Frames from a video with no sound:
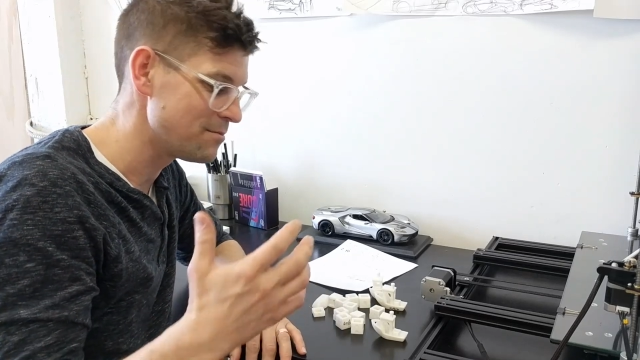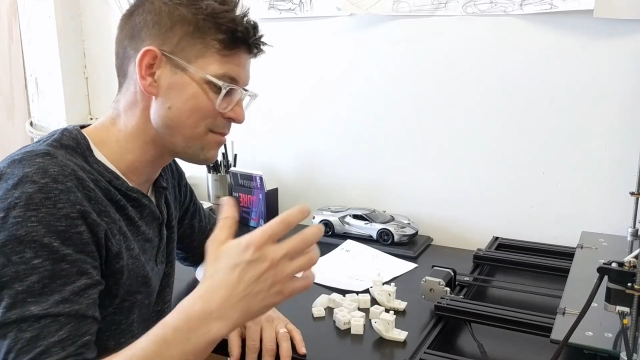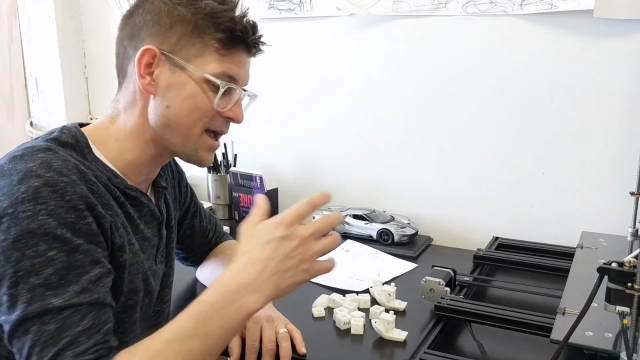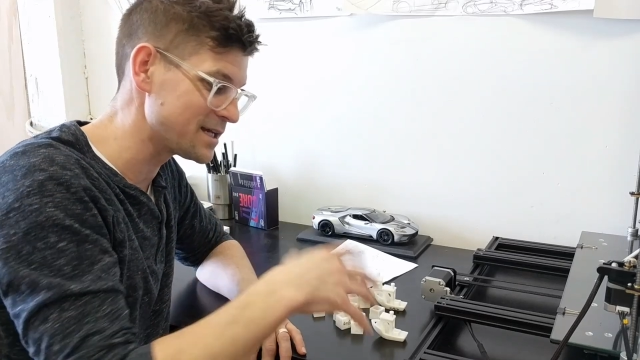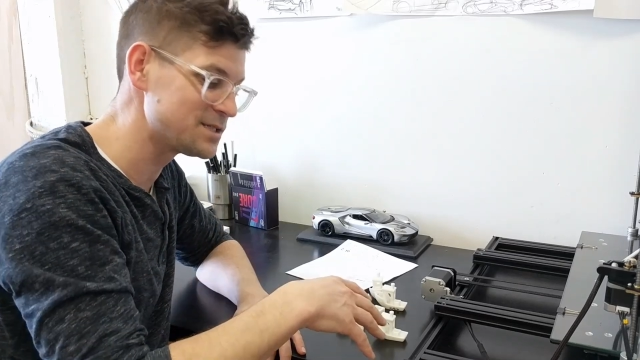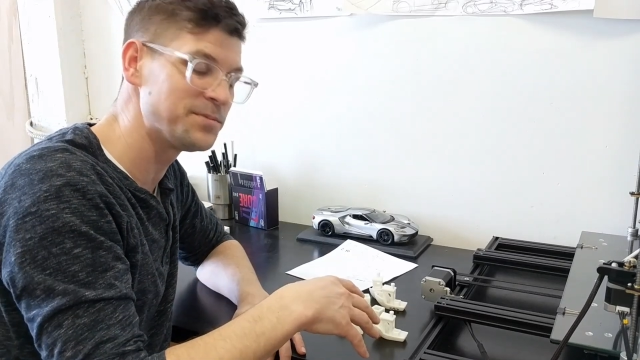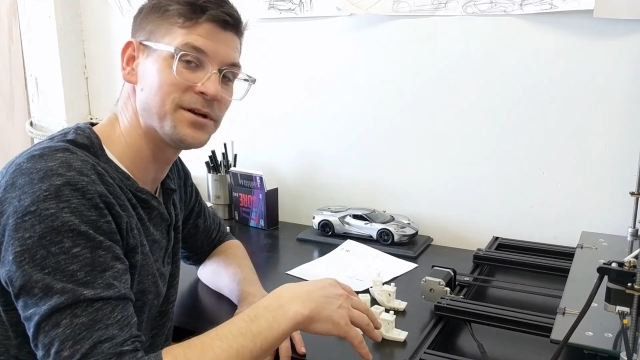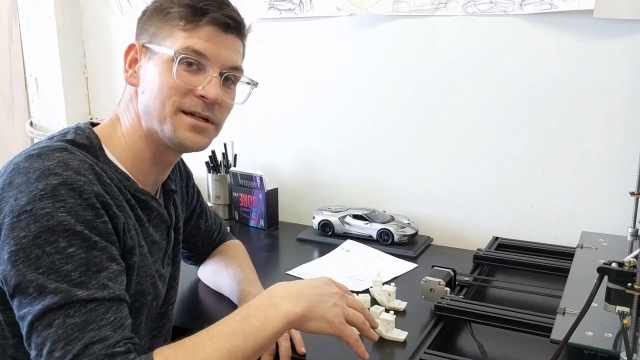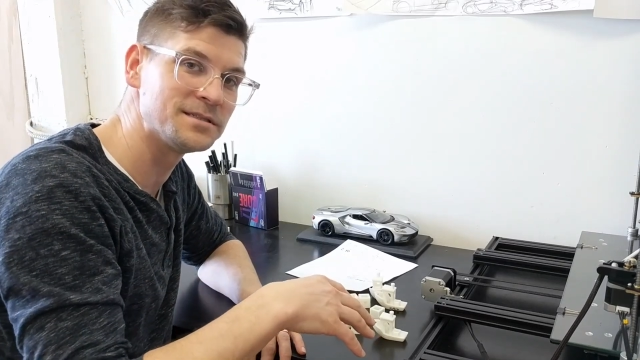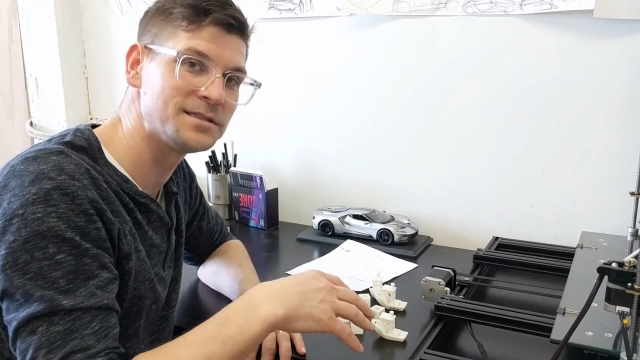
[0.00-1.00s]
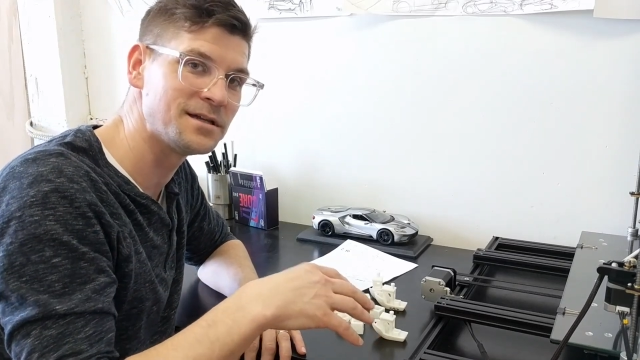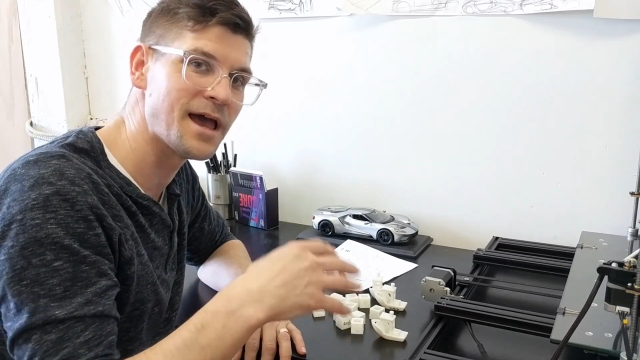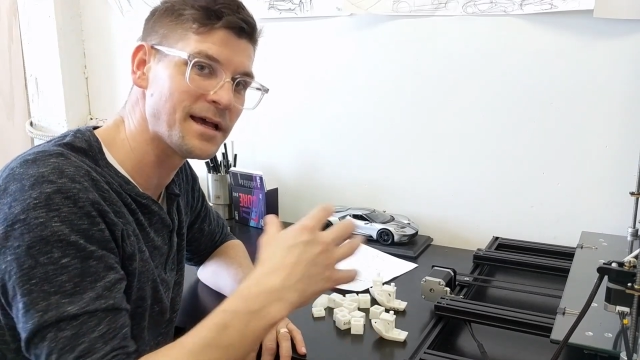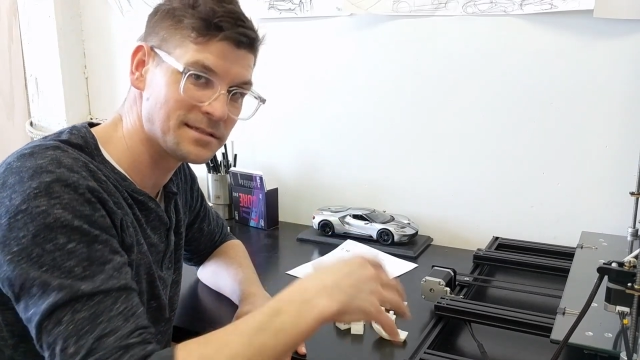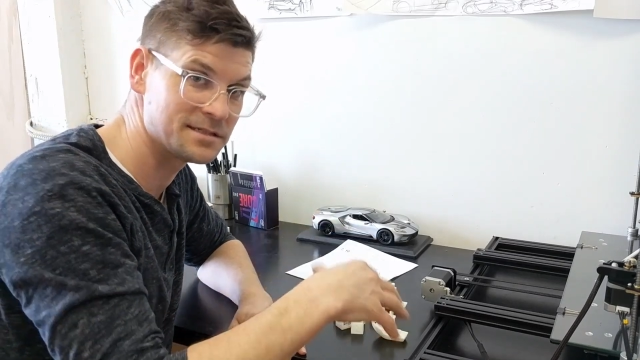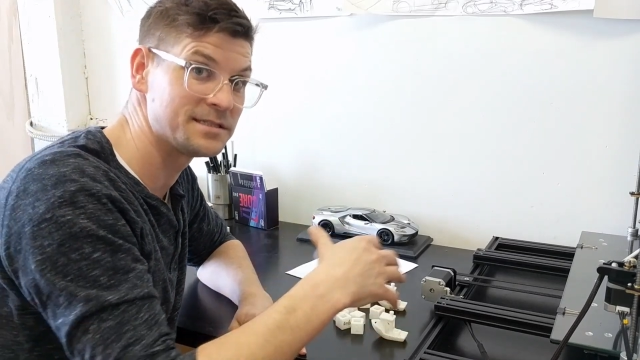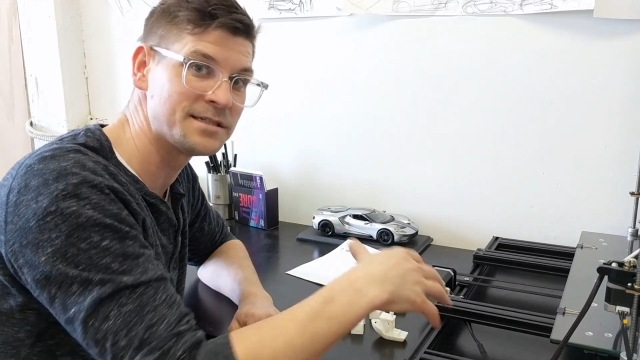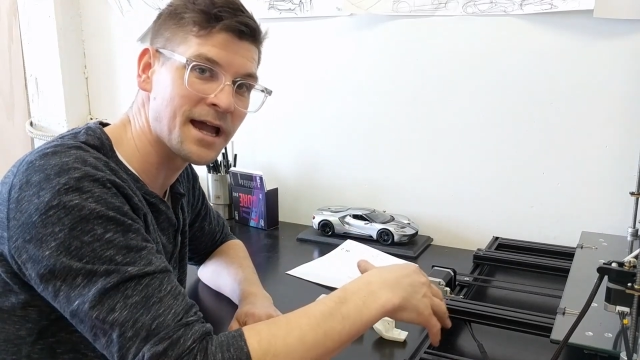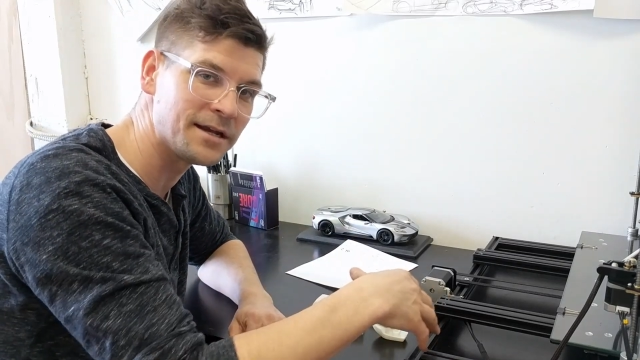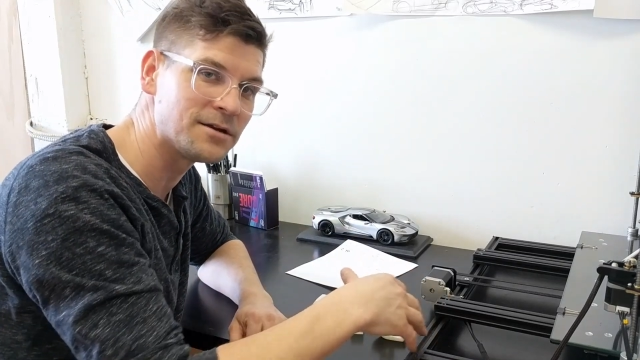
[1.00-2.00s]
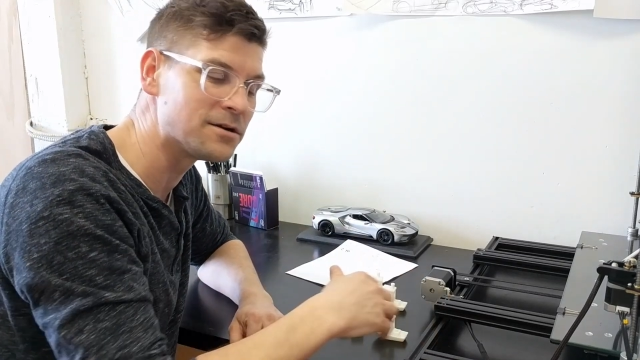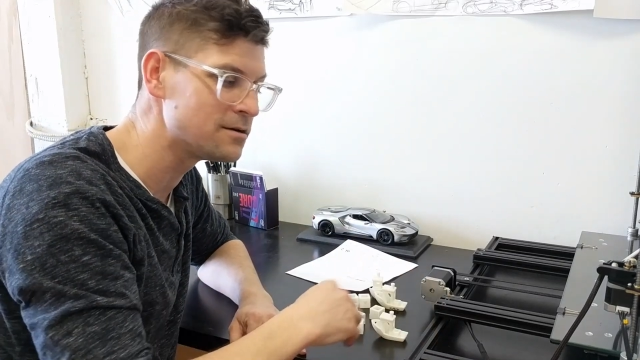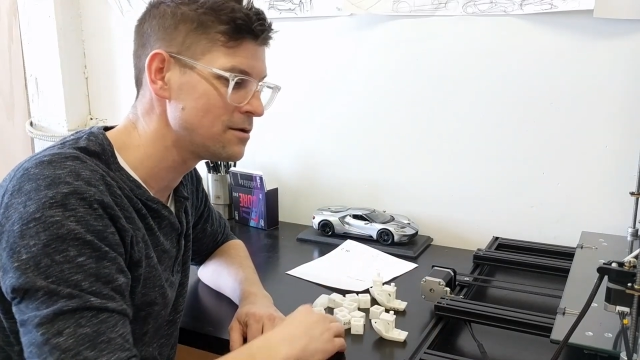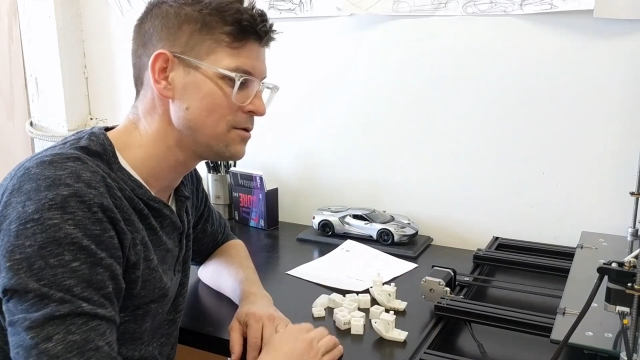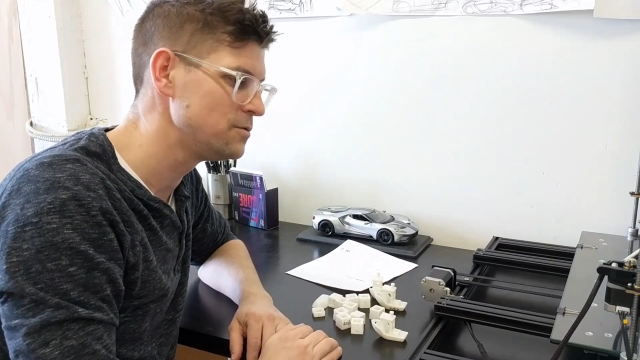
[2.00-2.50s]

my experience as a designer